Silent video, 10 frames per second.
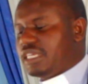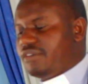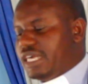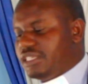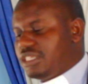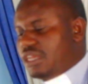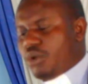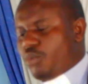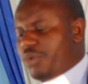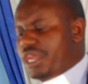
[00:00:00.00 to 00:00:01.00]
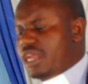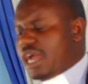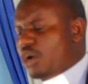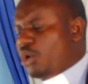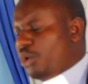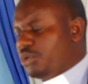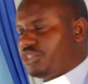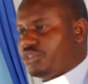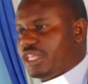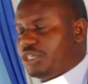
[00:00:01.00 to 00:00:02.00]
servants, we are
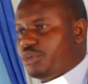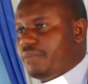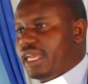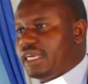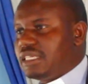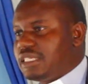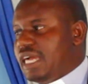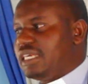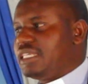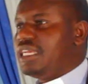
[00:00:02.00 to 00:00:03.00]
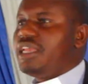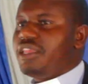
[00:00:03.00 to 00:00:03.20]
called so that we may understand.